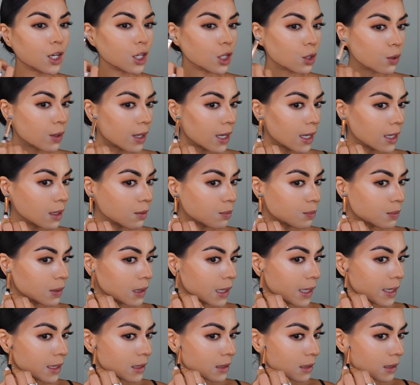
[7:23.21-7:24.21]
you can
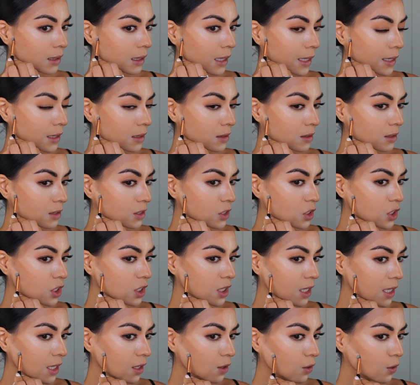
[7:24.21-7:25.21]
apply the lightest
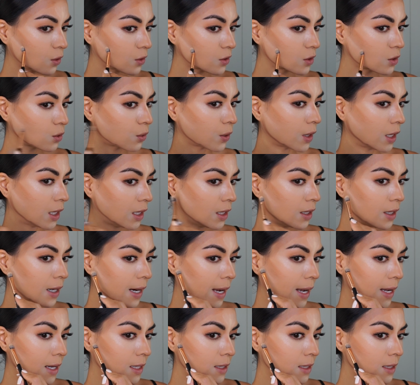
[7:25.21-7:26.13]
shade also here